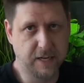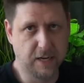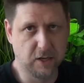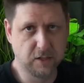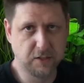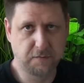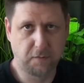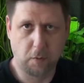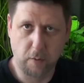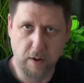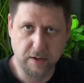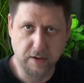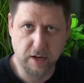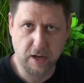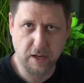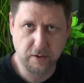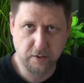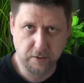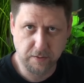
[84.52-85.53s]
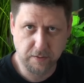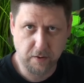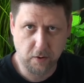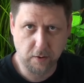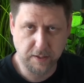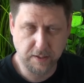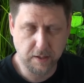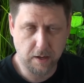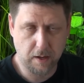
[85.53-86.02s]
One of my very
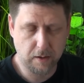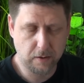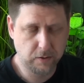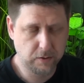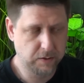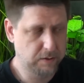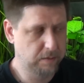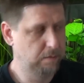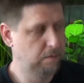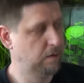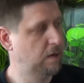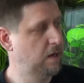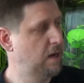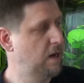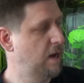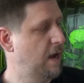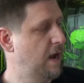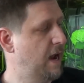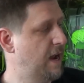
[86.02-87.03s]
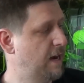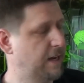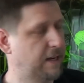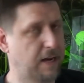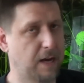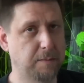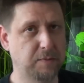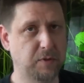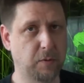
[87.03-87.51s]
first videos where I
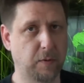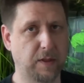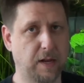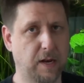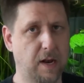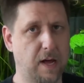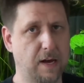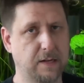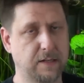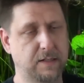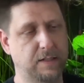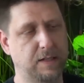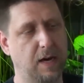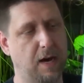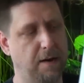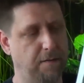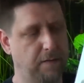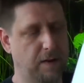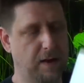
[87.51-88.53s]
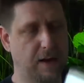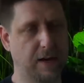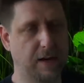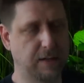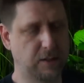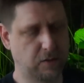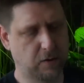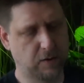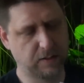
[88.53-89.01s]
appear on screen and present
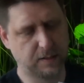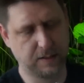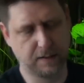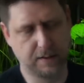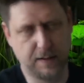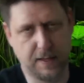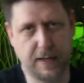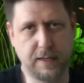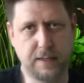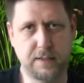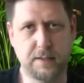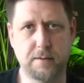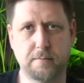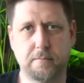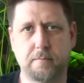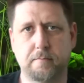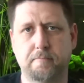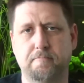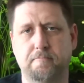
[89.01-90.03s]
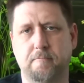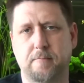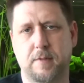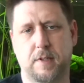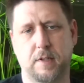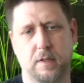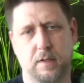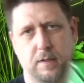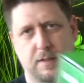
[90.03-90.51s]
something to you was a Fluval
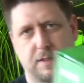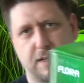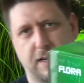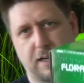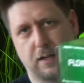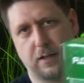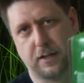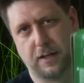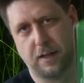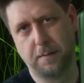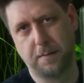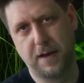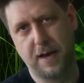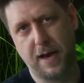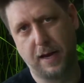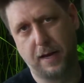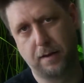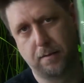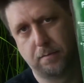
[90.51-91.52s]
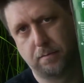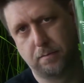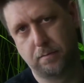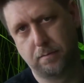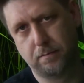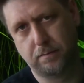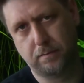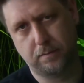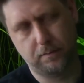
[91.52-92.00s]
Flora video.
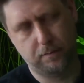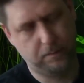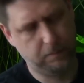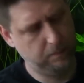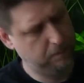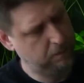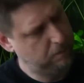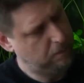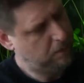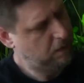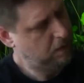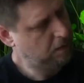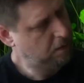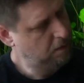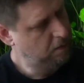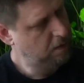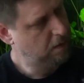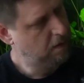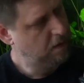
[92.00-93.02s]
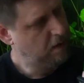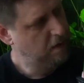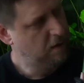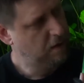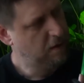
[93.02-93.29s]
That was over 8 years ago.